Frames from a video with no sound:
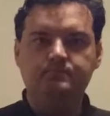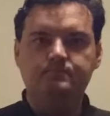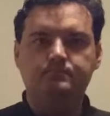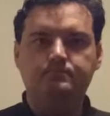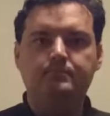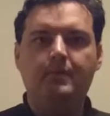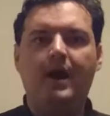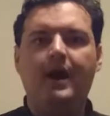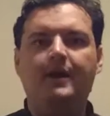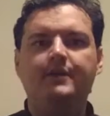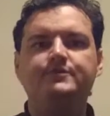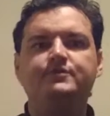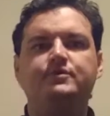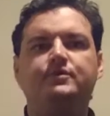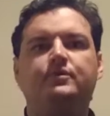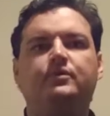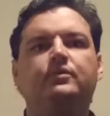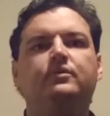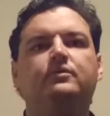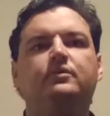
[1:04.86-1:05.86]

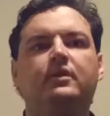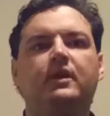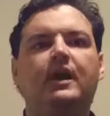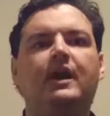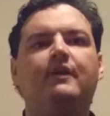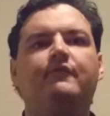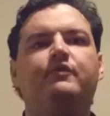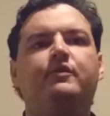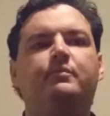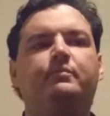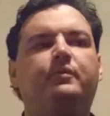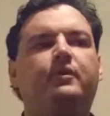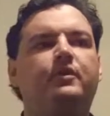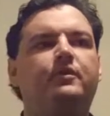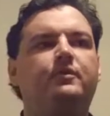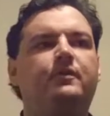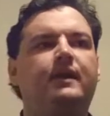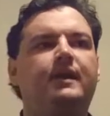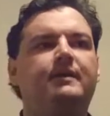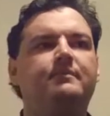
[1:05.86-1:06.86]
module of the
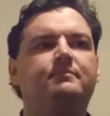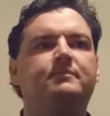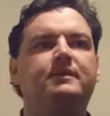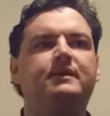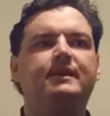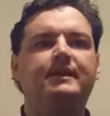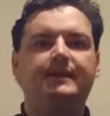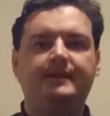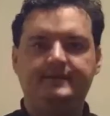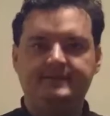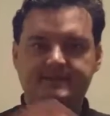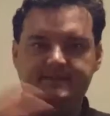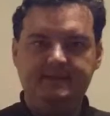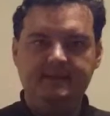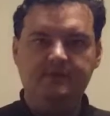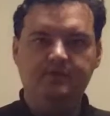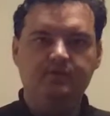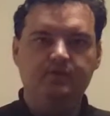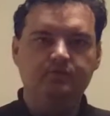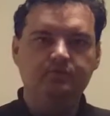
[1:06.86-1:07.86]
program,
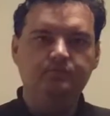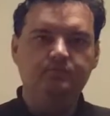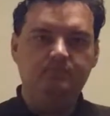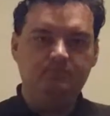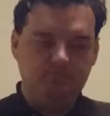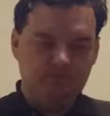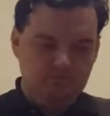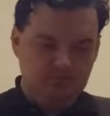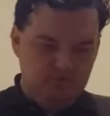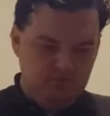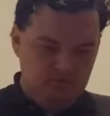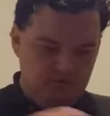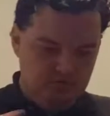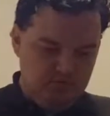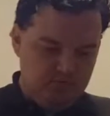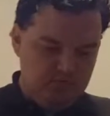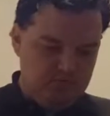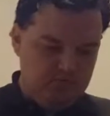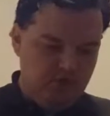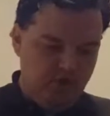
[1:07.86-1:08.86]
single
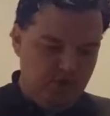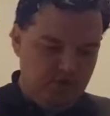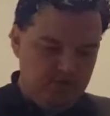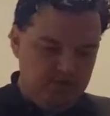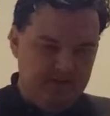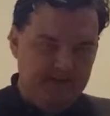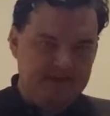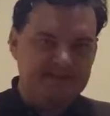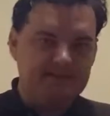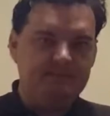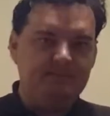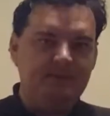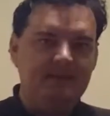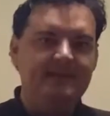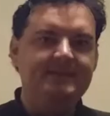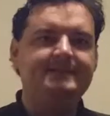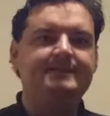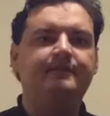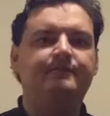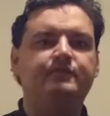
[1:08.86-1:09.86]
localized
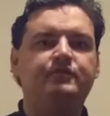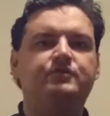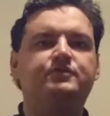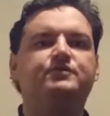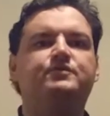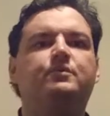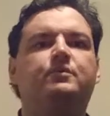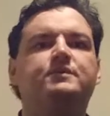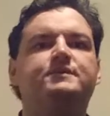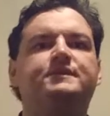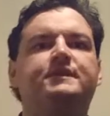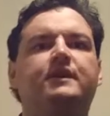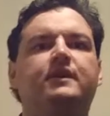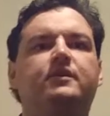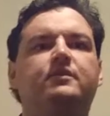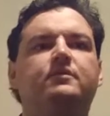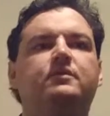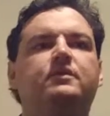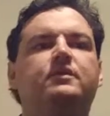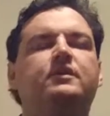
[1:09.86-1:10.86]
piece of your source
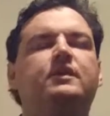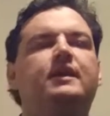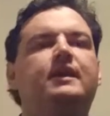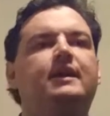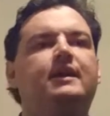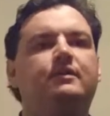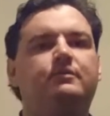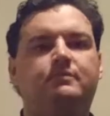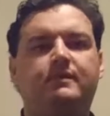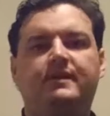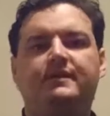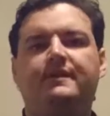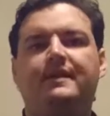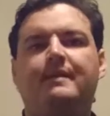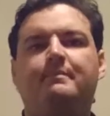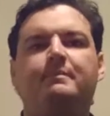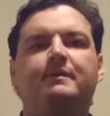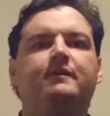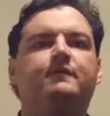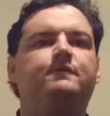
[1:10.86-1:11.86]
code, whether
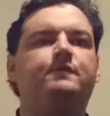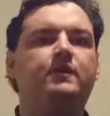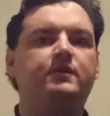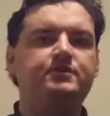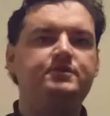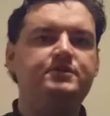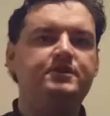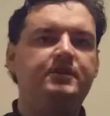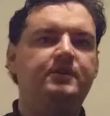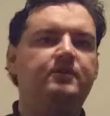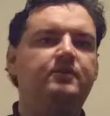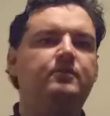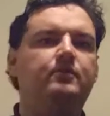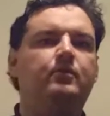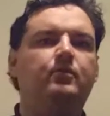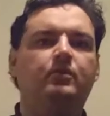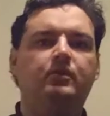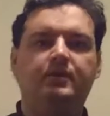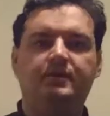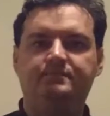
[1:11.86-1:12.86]
that be a function
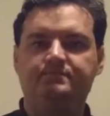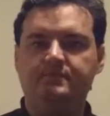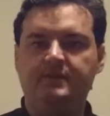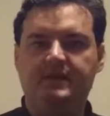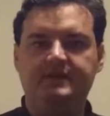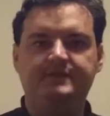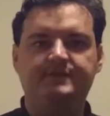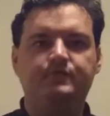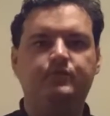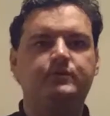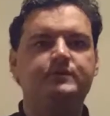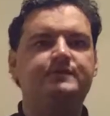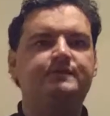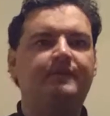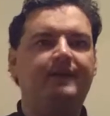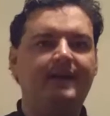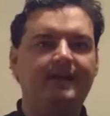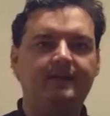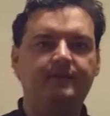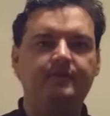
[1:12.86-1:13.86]
or a source
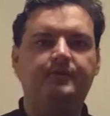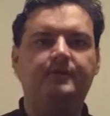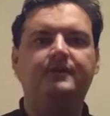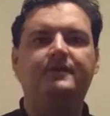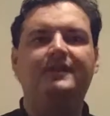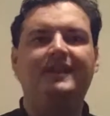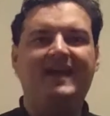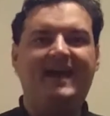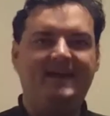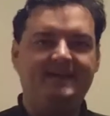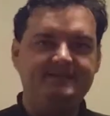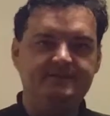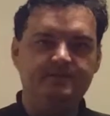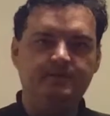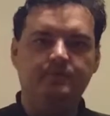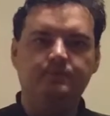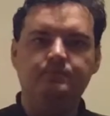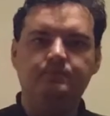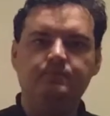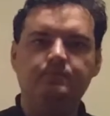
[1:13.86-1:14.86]
file or a class
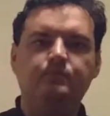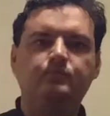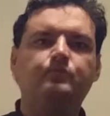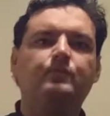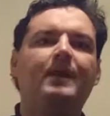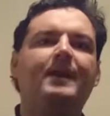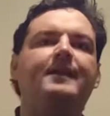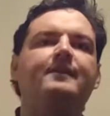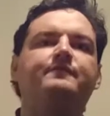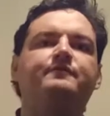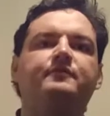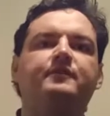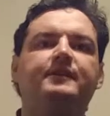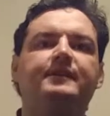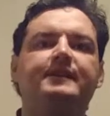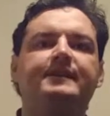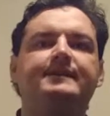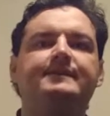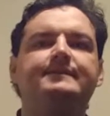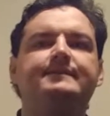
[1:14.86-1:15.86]
or whatever
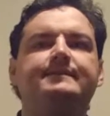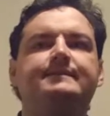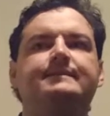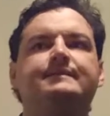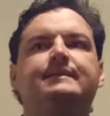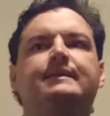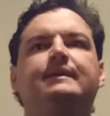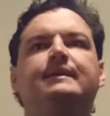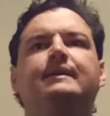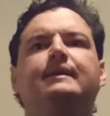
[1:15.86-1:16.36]
it is,